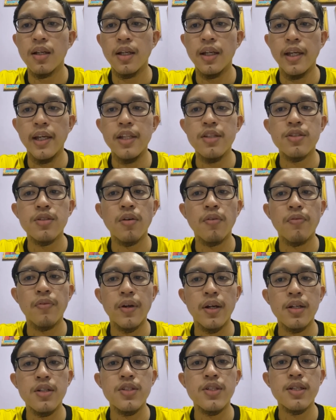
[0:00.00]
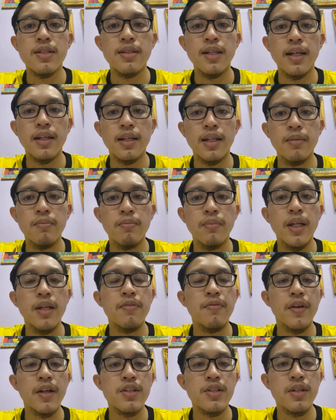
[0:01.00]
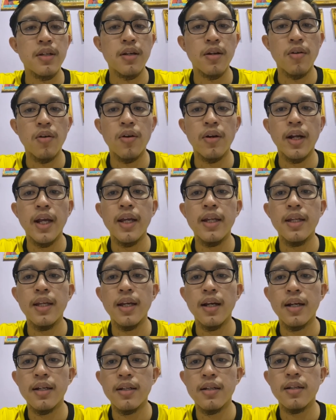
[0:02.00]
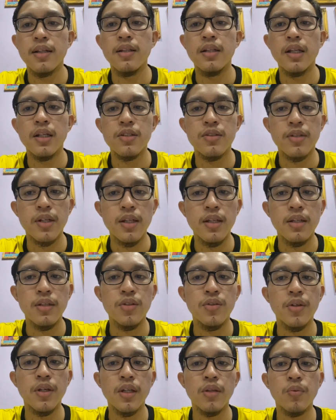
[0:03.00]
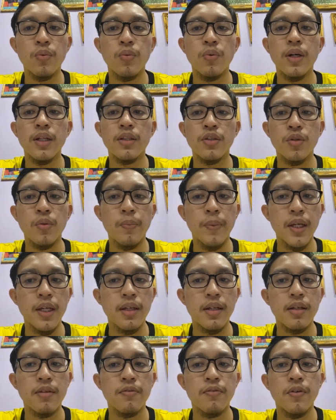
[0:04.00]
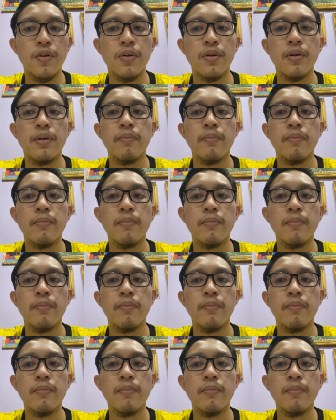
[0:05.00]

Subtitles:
In software, just like in manufacturing or any other industry, you get what you pay for.